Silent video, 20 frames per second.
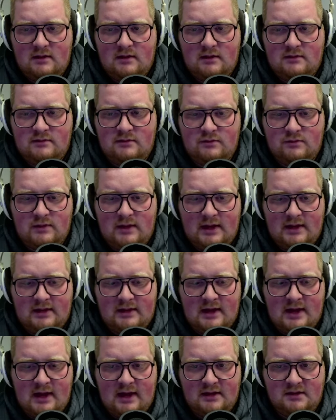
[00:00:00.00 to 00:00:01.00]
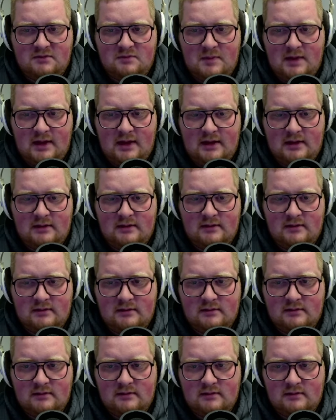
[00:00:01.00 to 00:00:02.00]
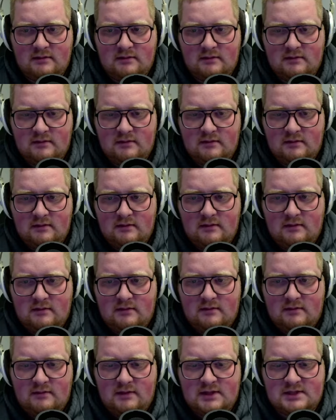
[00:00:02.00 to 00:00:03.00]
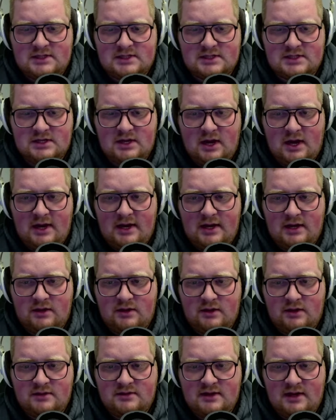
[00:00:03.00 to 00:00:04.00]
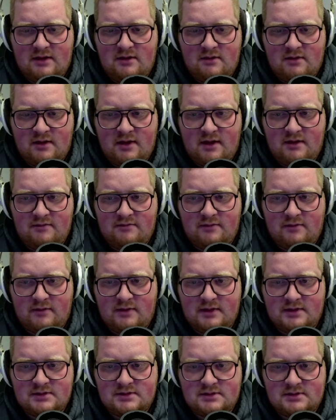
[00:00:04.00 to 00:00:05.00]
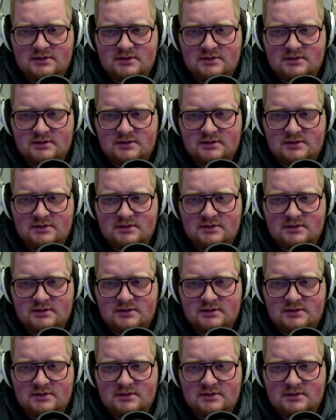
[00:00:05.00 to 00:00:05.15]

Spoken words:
Do like a hanged man. This is not a good tarot card for us.